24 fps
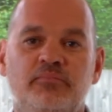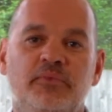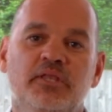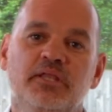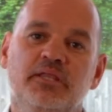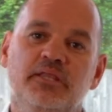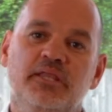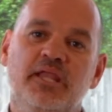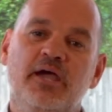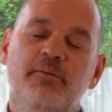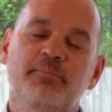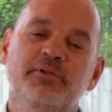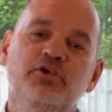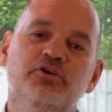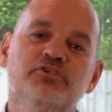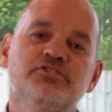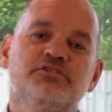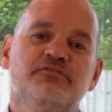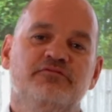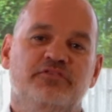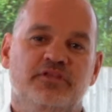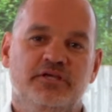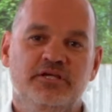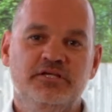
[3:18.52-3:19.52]
Now, because
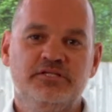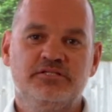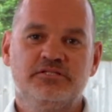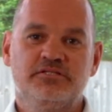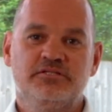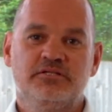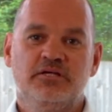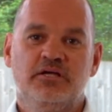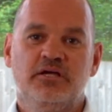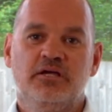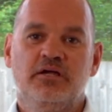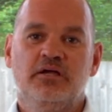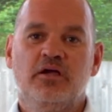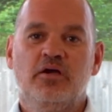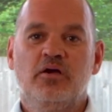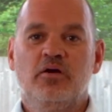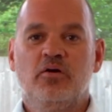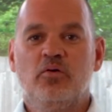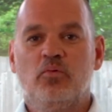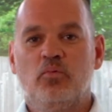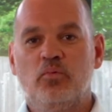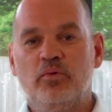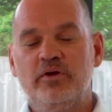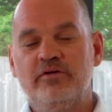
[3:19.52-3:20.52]
of this,
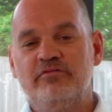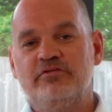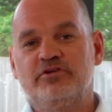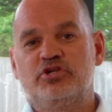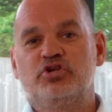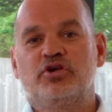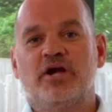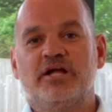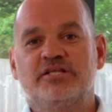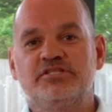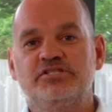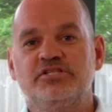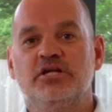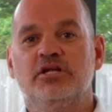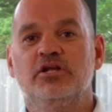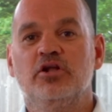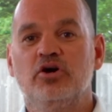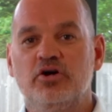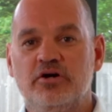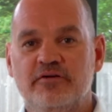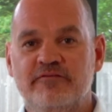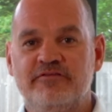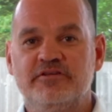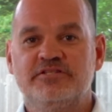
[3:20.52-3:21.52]
we've attracted a
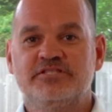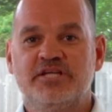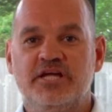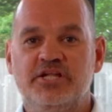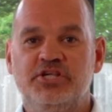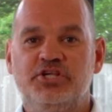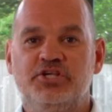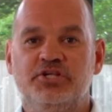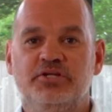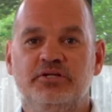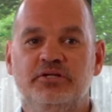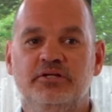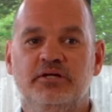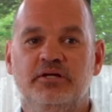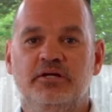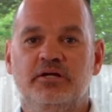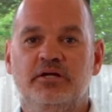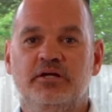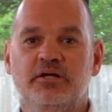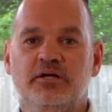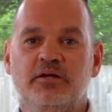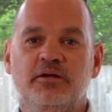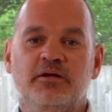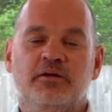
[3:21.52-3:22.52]
lot of attention,
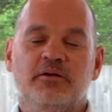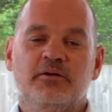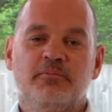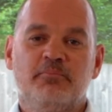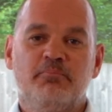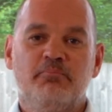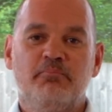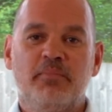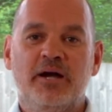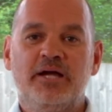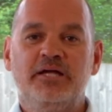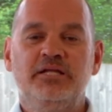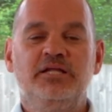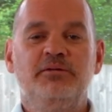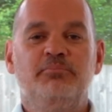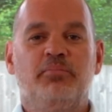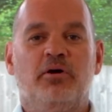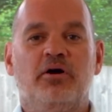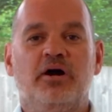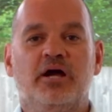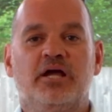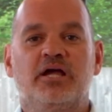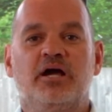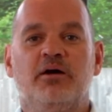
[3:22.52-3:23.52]
mainly
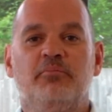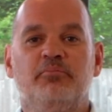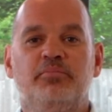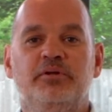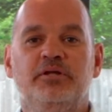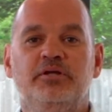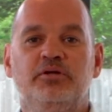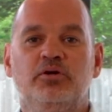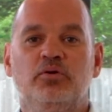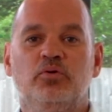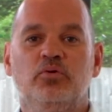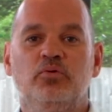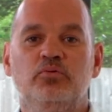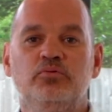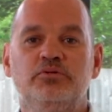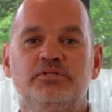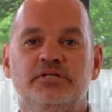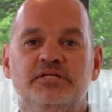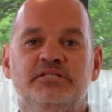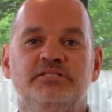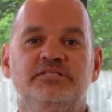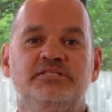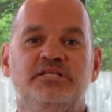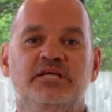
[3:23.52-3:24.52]
by a company called
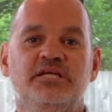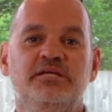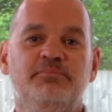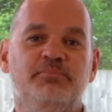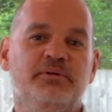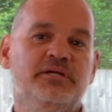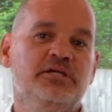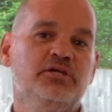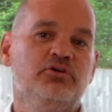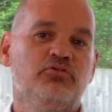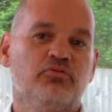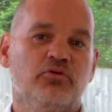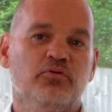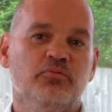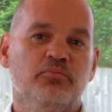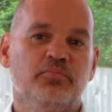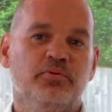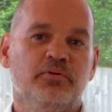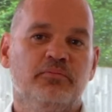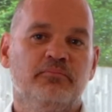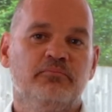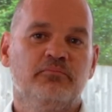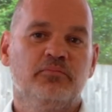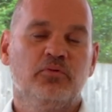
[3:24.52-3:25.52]
DB Group
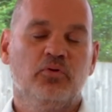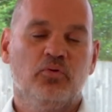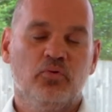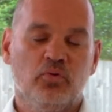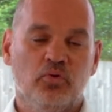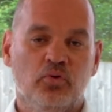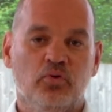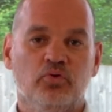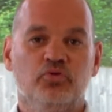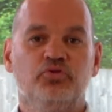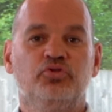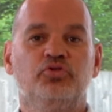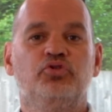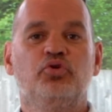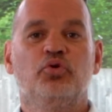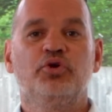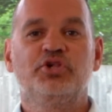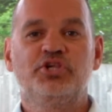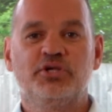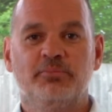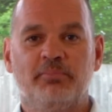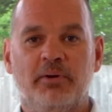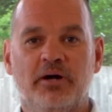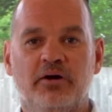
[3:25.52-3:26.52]
or
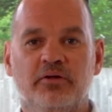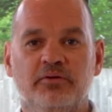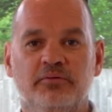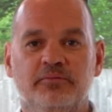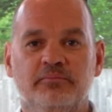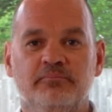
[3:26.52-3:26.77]
Deutsche Bahn.